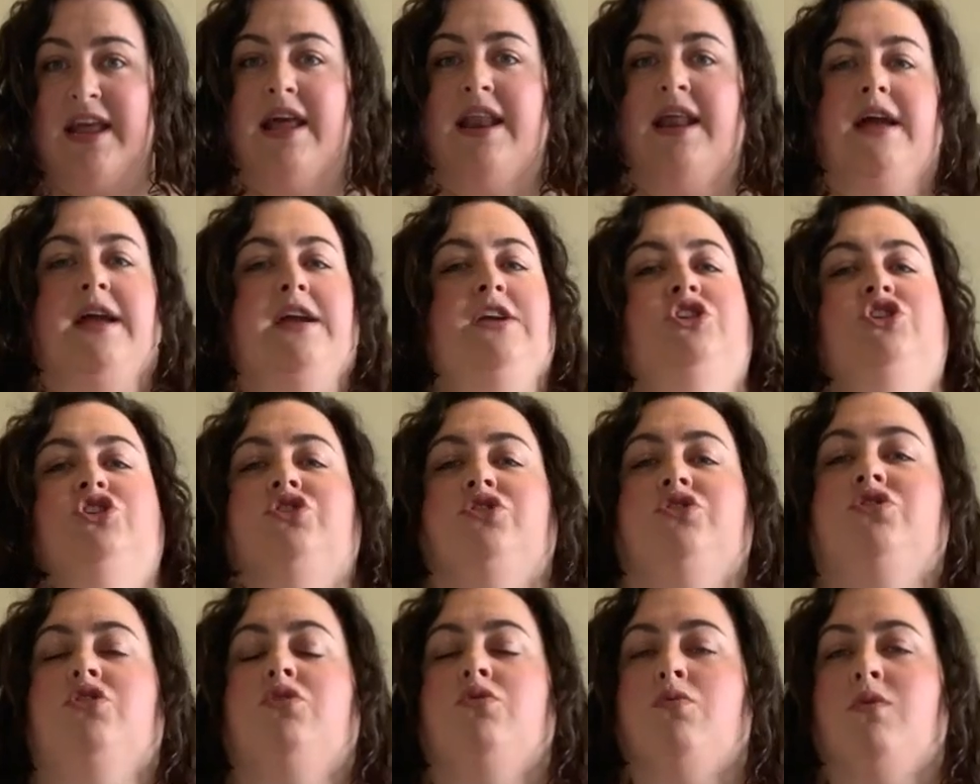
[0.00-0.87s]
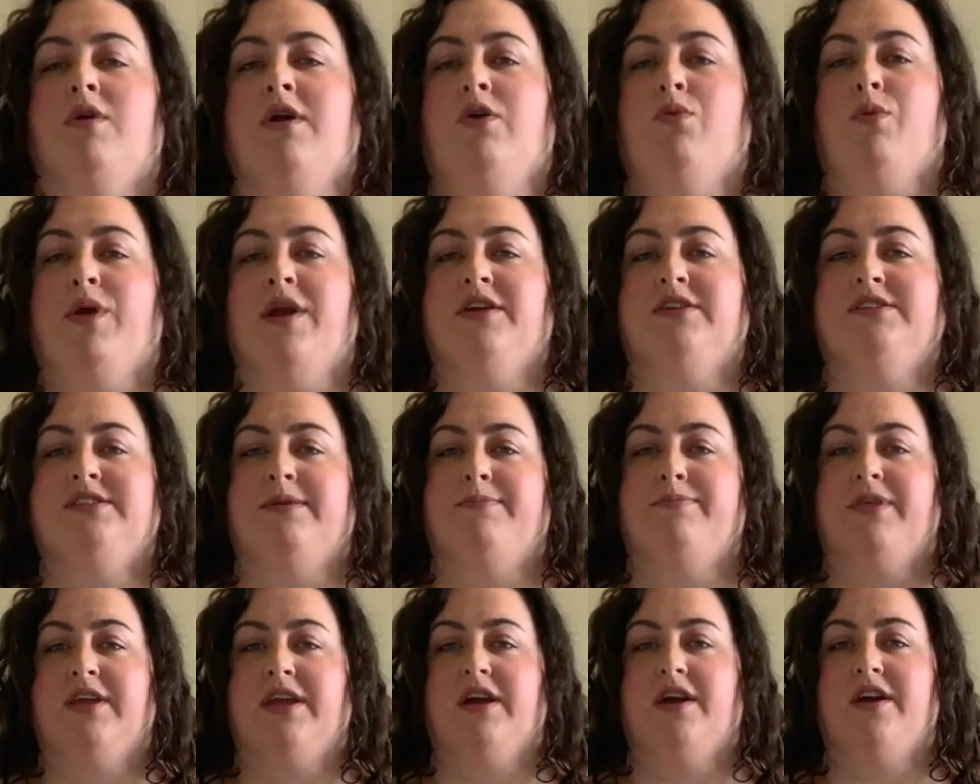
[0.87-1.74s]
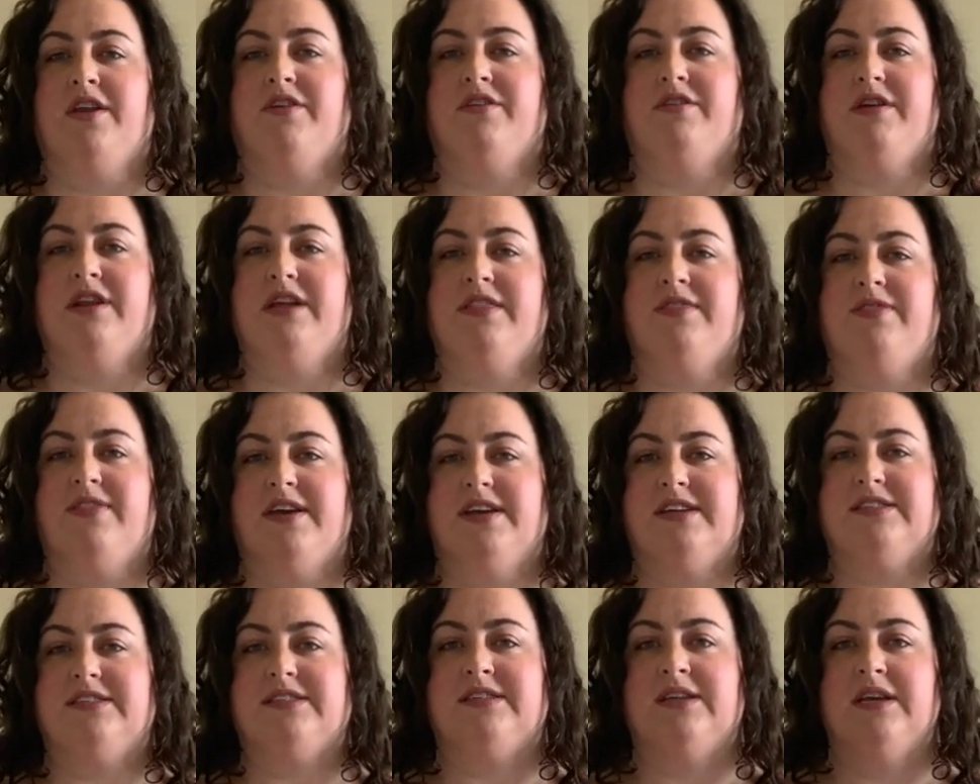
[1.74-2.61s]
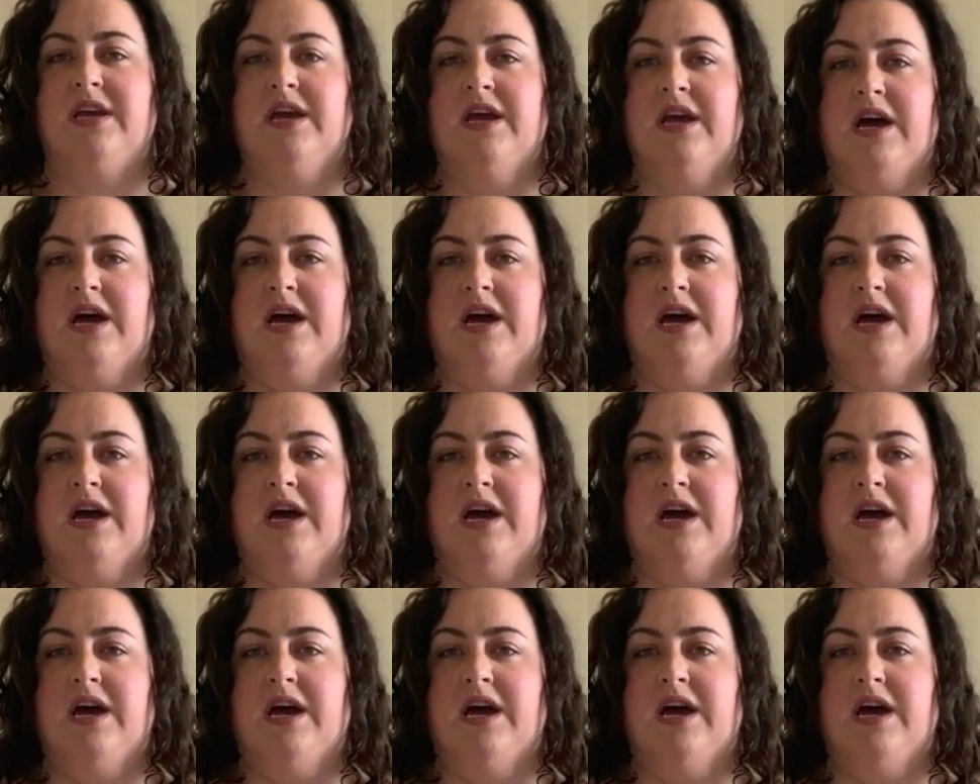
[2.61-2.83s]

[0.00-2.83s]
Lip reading: and I sure don't want to wear something underneath this